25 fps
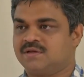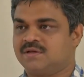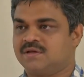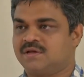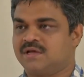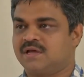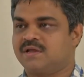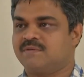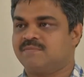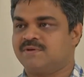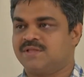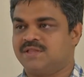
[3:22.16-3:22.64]

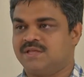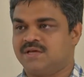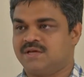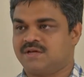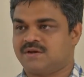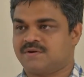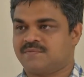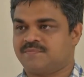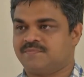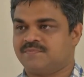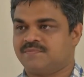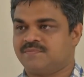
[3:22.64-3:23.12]
Can be
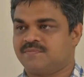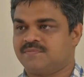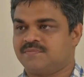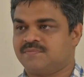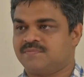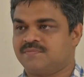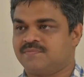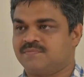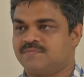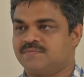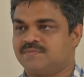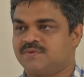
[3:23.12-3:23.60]
there,
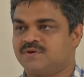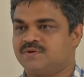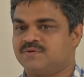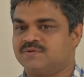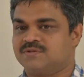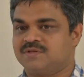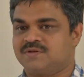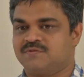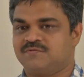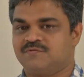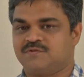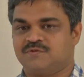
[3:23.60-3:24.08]

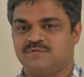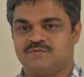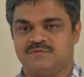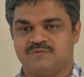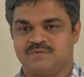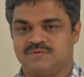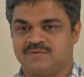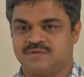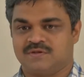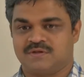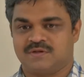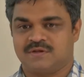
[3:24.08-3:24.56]
because if
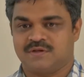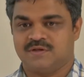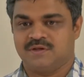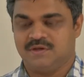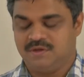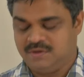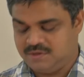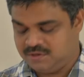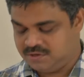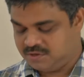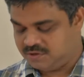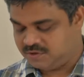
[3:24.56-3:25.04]
you
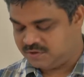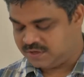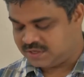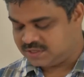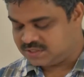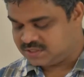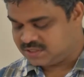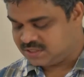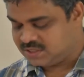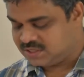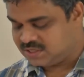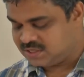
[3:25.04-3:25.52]
can
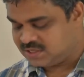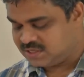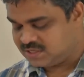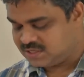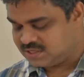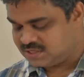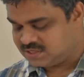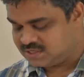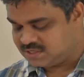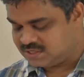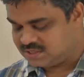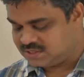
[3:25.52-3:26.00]
see that
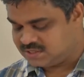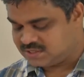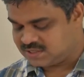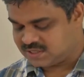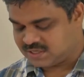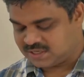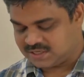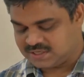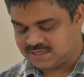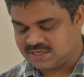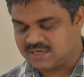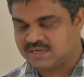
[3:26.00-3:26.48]
there is this
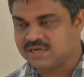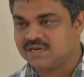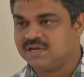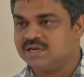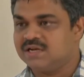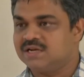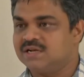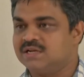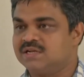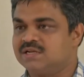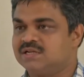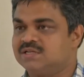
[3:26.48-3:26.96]

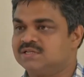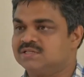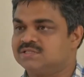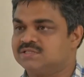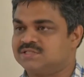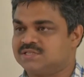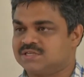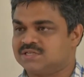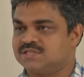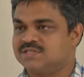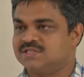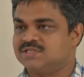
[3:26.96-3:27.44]
rectangle
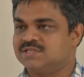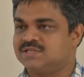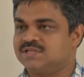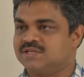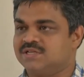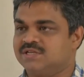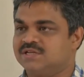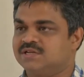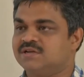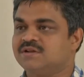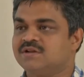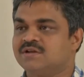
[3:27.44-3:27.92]
structure
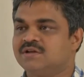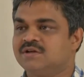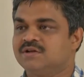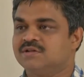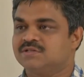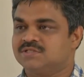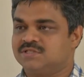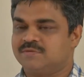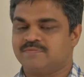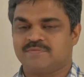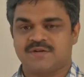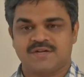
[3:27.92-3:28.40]
here,
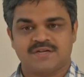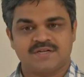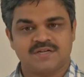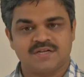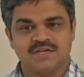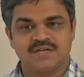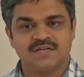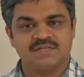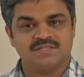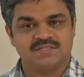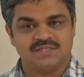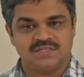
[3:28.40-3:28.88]
some
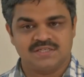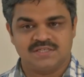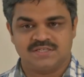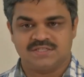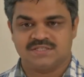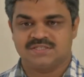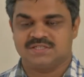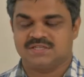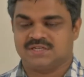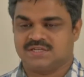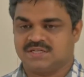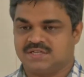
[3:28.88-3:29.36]
rectangles are
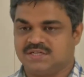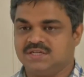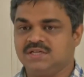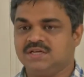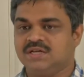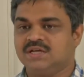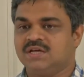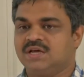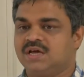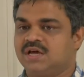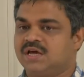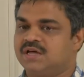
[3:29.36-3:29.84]
intersecting,
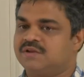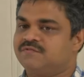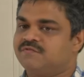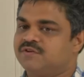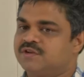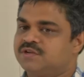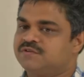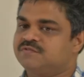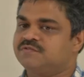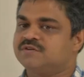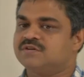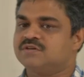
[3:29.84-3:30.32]
and
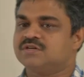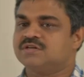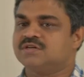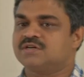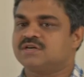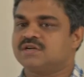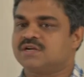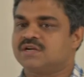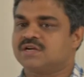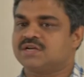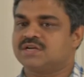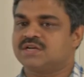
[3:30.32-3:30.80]

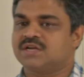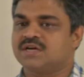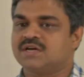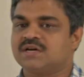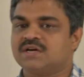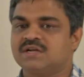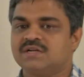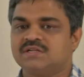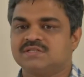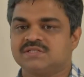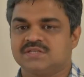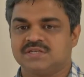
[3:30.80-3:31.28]
whenever
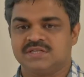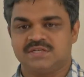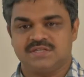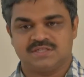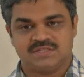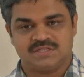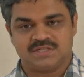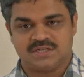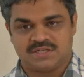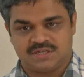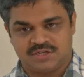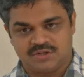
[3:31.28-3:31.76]
rectangles are
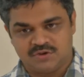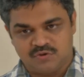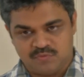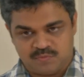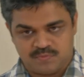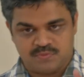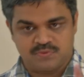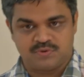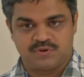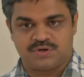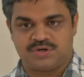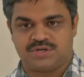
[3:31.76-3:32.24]
intersecting you
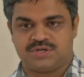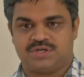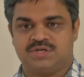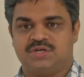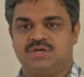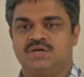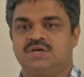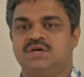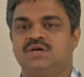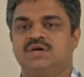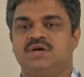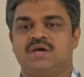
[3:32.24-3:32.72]
put
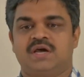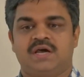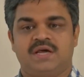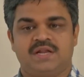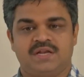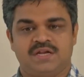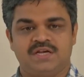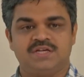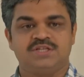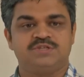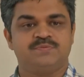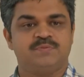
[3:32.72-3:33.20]

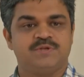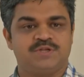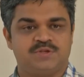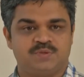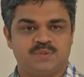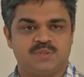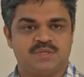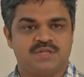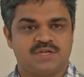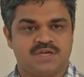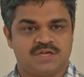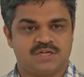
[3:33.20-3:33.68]
an edge
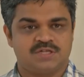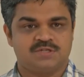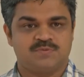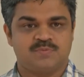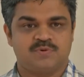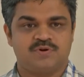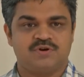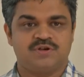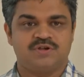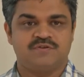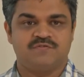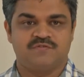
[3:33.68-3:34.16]
between the
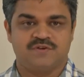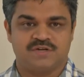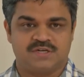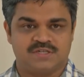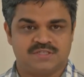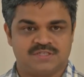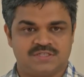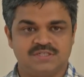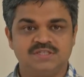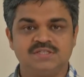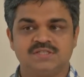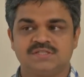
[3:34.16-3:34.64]
corresponding
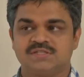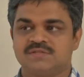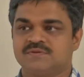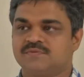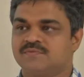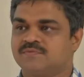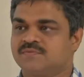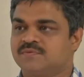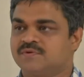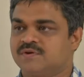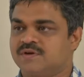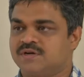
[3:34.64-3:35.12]
vertices,
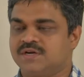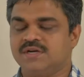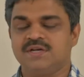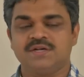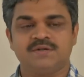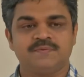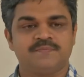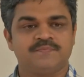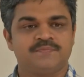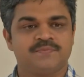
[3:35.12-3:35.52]
right.